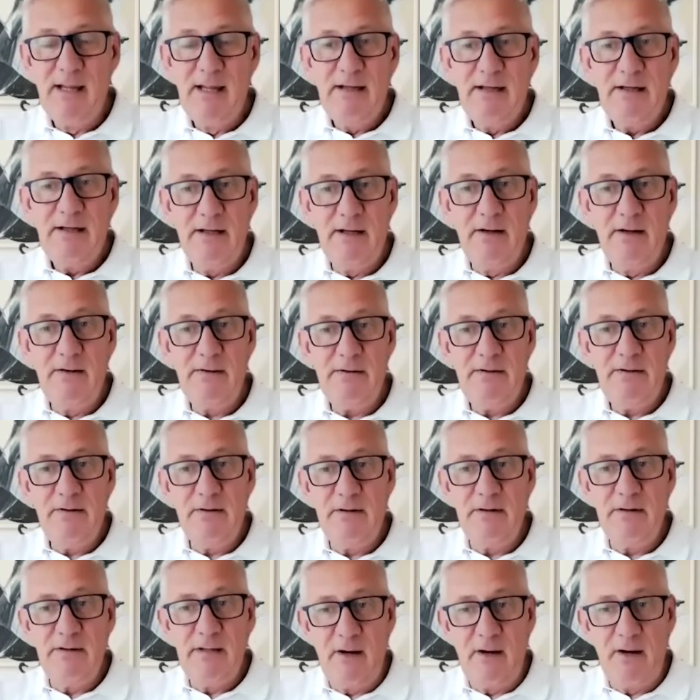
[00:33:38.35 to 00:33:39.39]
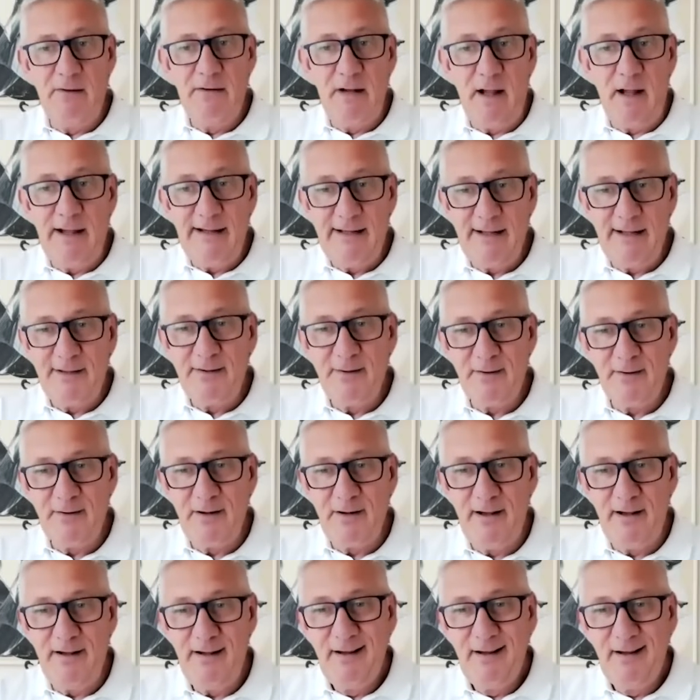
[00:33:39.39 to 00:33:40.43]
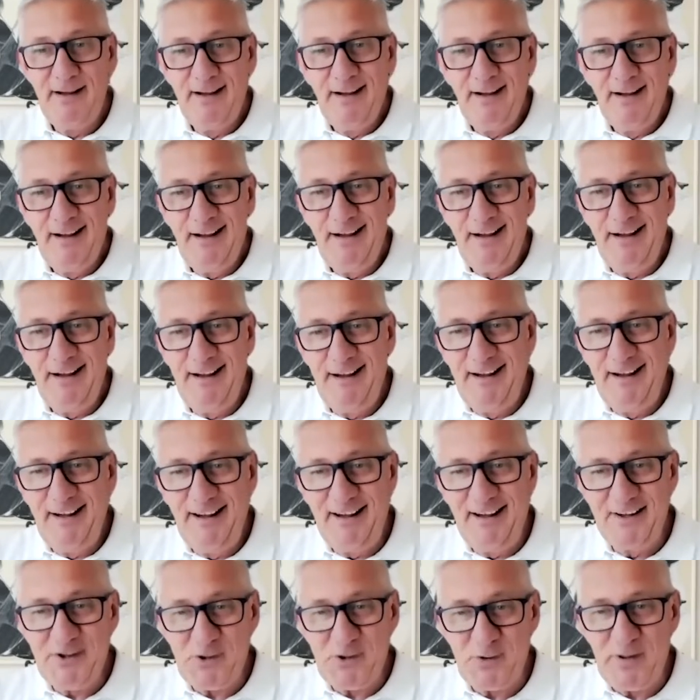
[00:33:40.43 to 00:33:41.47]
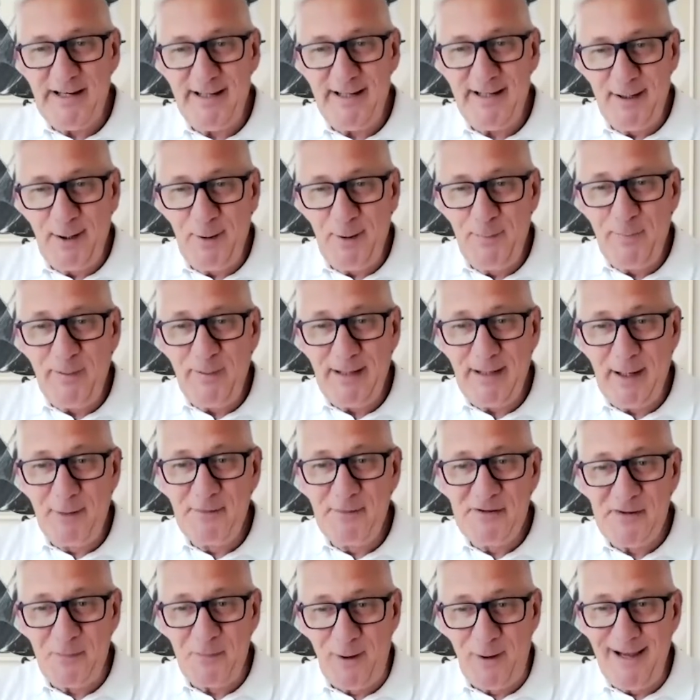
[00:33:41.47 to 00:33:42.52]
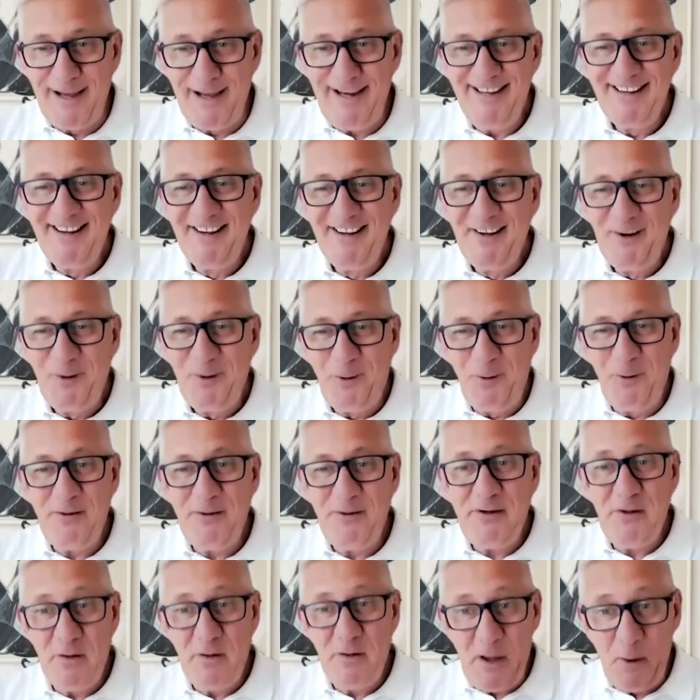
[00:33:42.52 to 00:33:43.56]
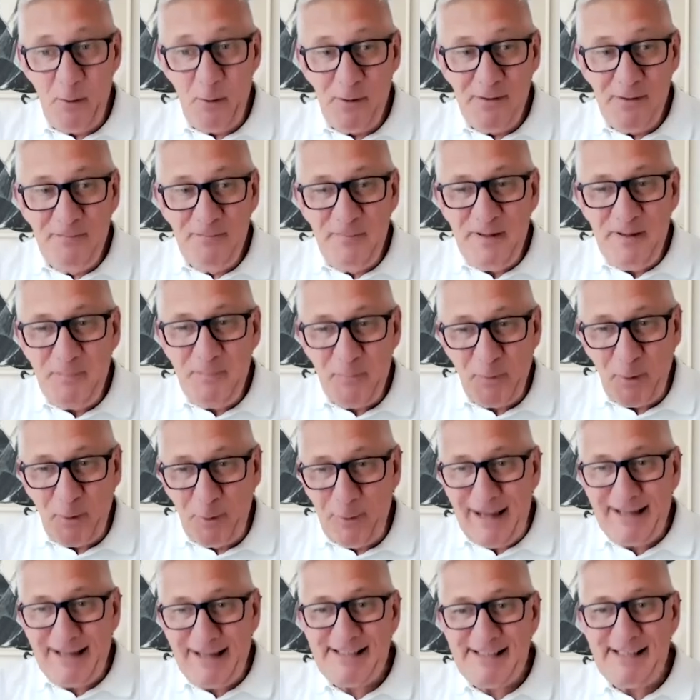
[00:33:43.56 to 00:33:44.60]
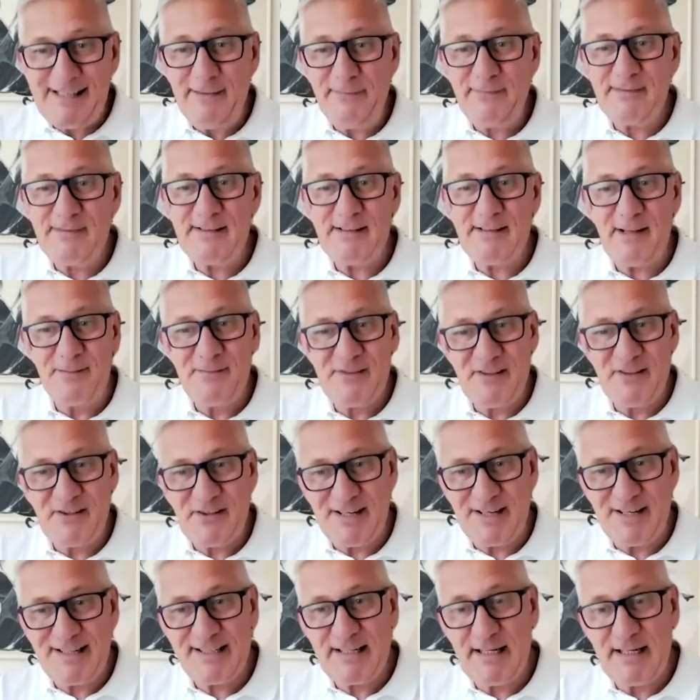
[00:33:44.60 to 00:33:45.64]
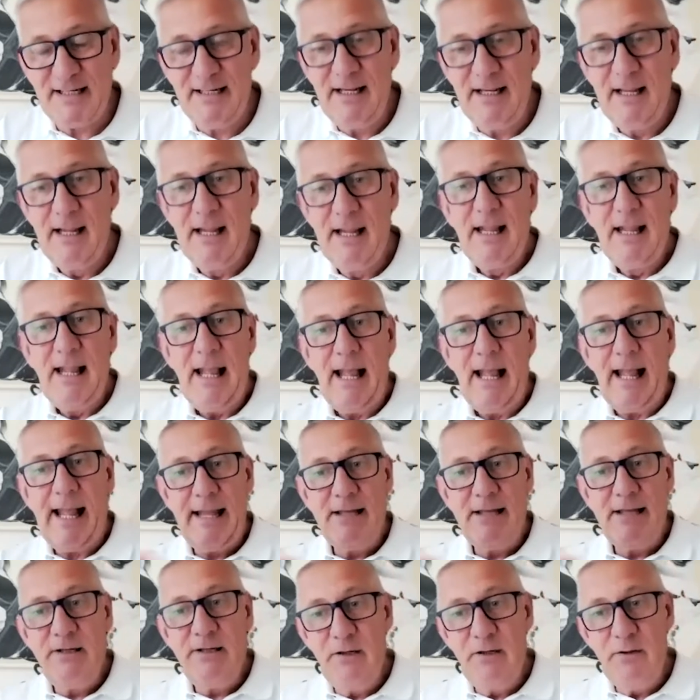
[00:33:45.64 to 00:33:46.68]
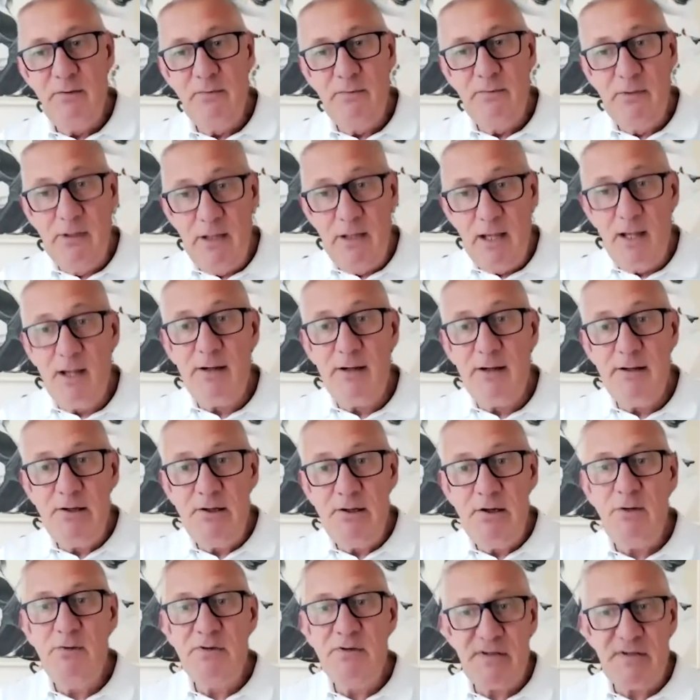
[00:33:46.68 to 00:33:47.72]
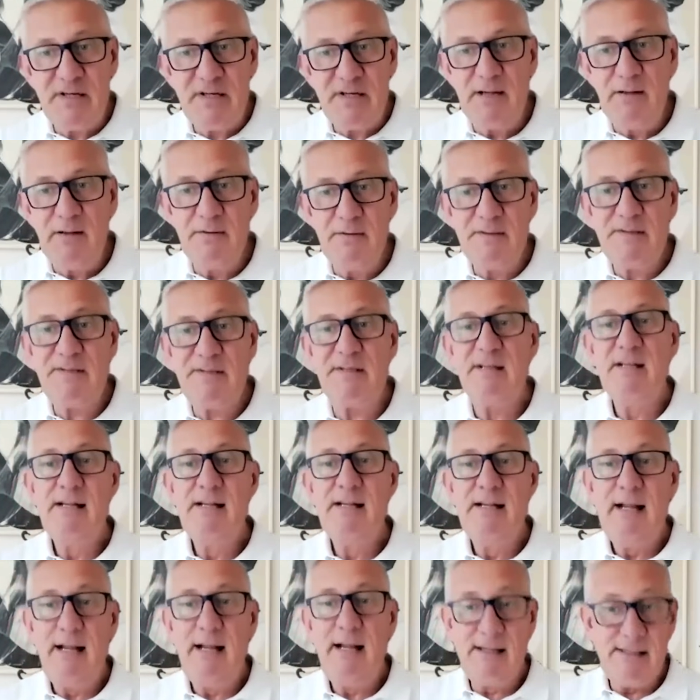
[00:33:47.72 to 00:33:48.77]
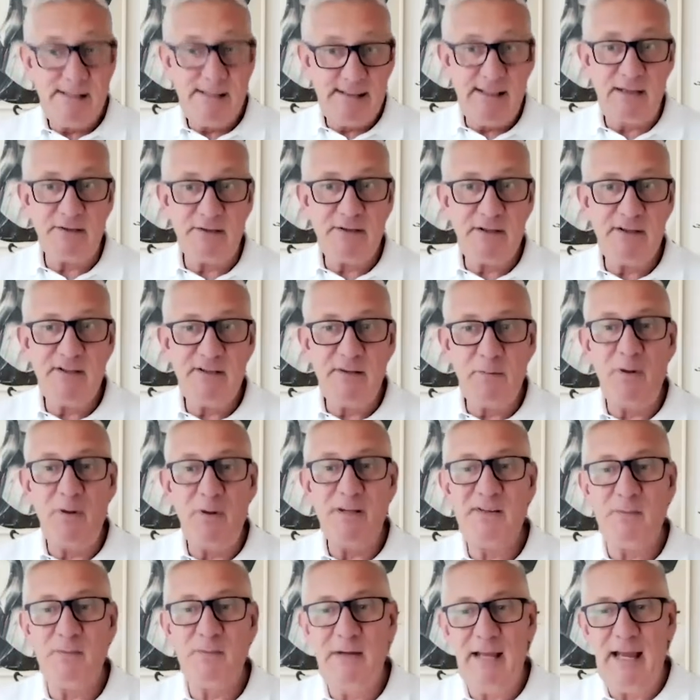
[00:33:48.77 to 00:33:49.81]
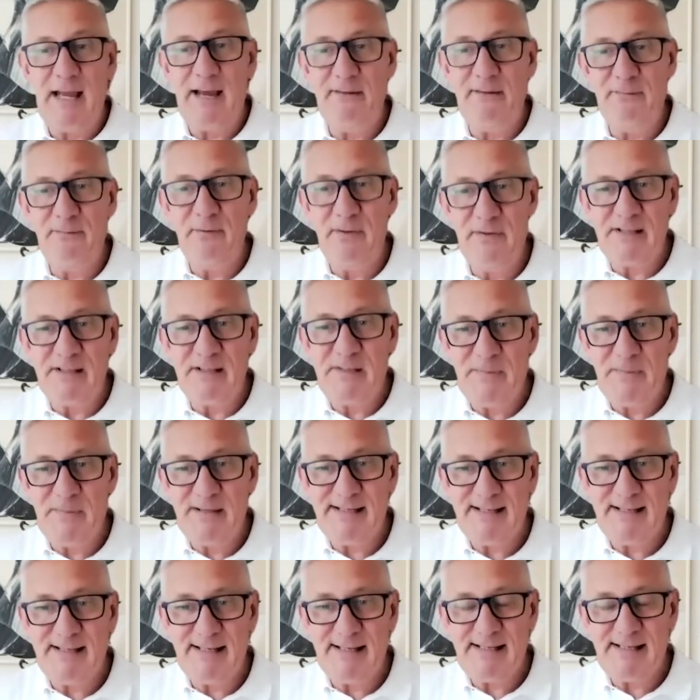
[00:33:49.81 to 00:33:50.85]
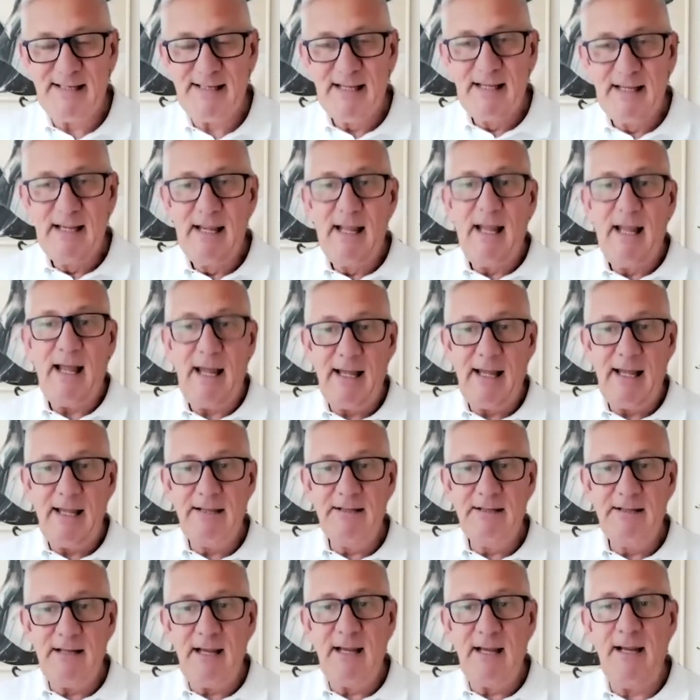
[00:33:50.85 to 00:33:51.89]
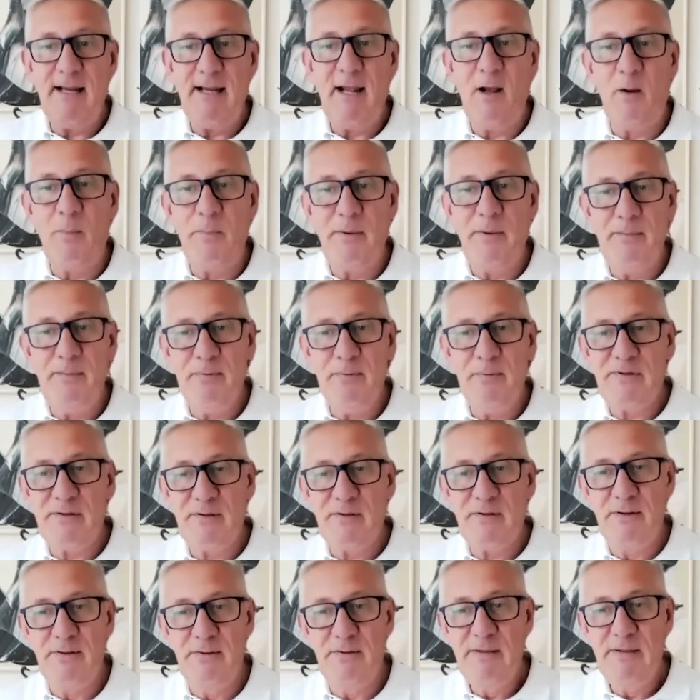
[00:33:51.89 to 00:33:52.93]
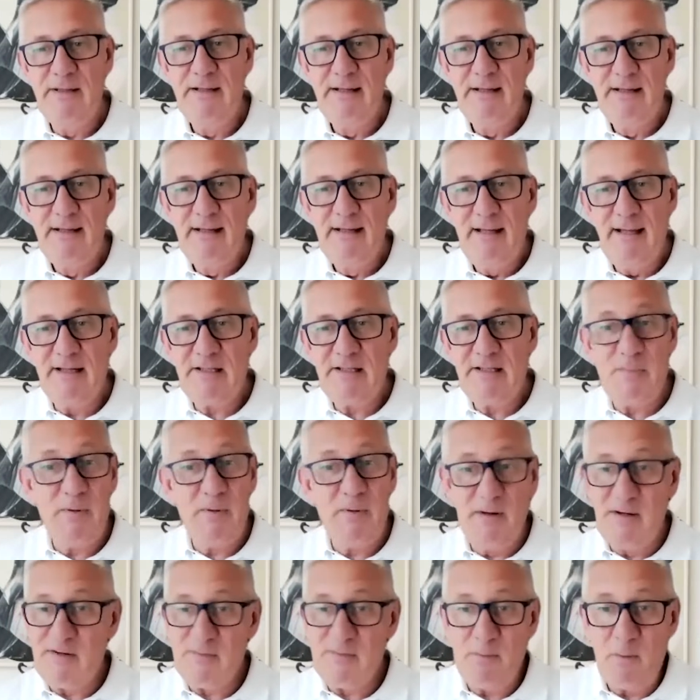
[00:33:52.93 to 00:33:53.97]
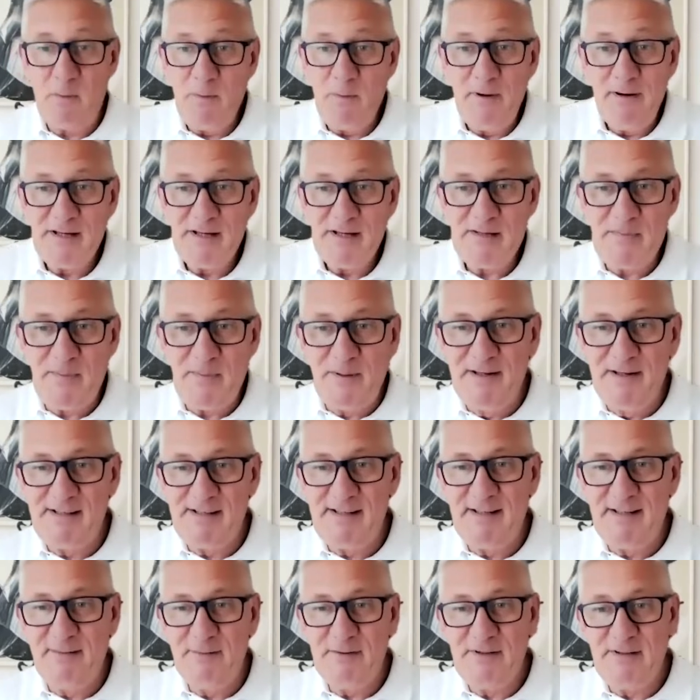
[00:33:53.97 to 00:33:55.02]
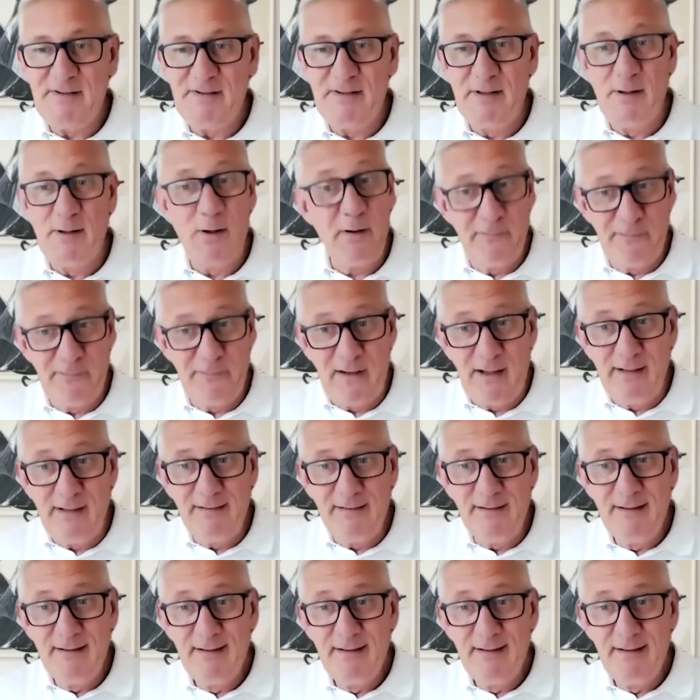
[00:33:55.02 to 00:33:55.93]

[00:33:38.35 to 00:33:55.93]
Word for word: You know, you can go and hide under a tree and hope it goes away, or you go and be proactive, as I'm suggesting, and you learn new skills such as the ones we have with this business, and help people to experience what we're experiencing, which is a lot of fun.